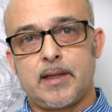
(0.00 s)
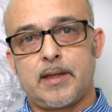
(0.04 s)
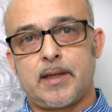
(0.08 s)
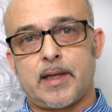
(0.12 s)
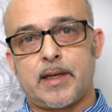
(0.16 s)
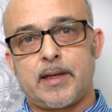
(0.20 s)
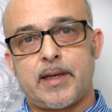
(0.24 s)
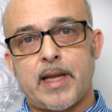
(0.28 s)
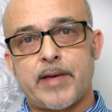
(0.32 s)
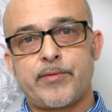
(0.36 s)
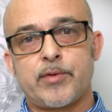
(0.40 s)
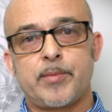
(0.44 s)

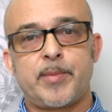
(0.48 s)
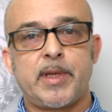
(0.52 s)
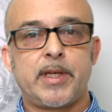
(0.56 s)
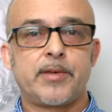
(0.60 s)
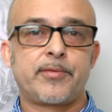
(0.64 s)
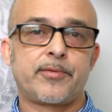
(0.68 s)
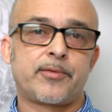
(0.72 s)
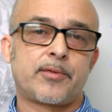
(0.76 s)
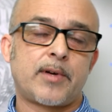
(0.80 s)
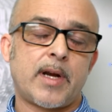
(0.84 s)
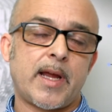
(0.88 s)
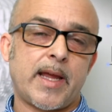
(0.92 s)
and never be
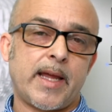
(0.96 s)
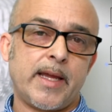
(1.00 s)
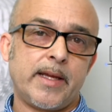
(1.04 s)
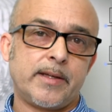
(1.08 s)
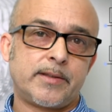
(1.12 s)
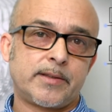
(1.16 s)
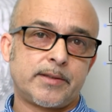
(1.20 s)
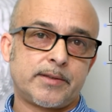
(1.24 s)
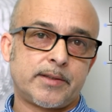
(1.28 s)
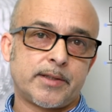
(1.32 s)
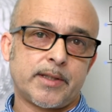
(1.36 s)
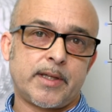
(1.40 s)

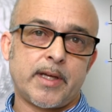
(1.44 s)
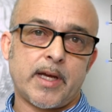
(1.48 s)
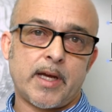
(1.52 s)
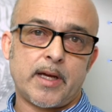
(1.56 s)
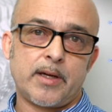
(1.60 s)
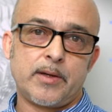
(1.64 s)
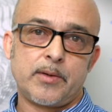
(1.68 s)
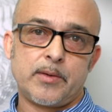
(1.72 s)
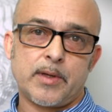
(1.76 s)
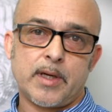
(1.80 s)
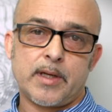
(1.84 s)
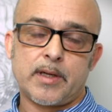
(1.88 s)
afraid to
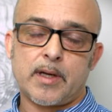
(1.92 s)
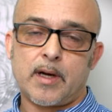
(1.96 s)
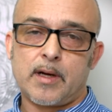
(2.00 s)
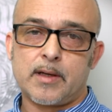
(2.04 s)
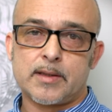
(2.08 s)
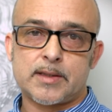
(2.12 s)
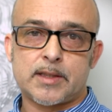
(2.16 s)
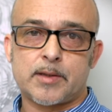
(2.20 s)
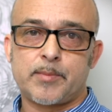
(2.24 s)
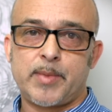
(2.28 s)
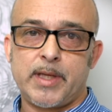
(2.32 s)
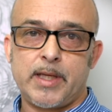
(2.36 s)
go and
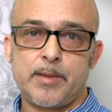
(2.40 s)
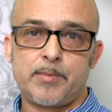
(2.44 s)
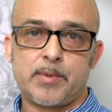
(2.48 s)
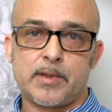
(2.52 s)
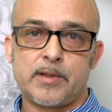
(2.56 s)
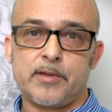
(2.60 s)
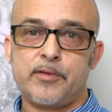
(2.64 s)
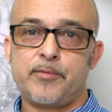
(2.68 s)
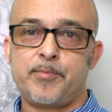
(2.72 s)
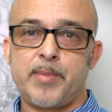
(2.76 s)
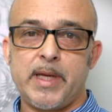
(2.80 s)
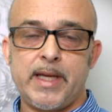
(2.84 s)
ask
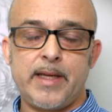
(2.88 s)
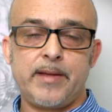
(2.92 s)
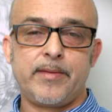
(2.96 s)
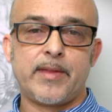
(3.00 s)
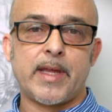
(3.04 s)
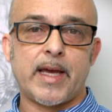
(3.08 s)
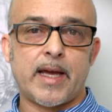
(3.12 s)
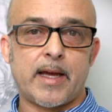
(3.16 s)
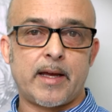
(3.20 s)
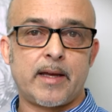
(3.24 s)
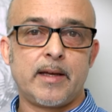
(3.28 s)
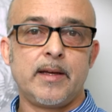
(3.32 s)
people who've been
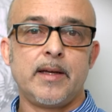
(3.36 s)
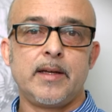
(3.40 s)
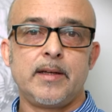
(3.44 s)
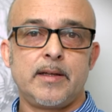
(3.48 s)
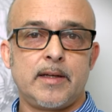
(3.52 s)
there